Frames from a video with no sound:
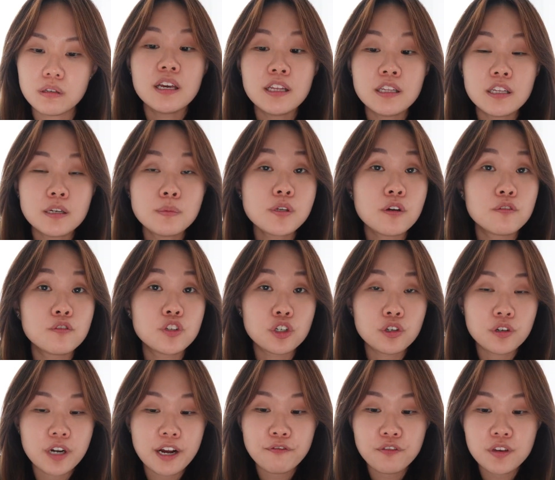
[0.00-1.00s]
In terms of
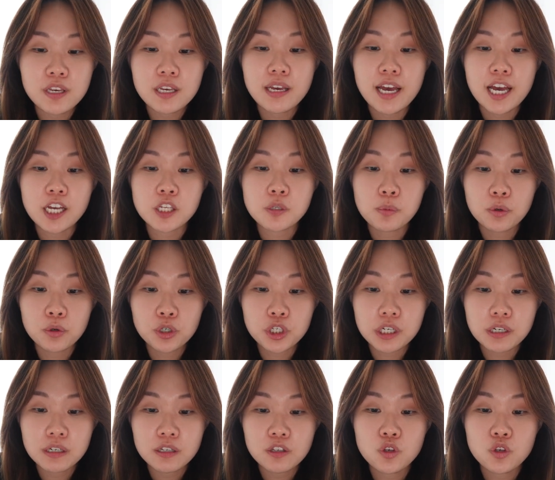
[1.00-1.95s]
geography exposure,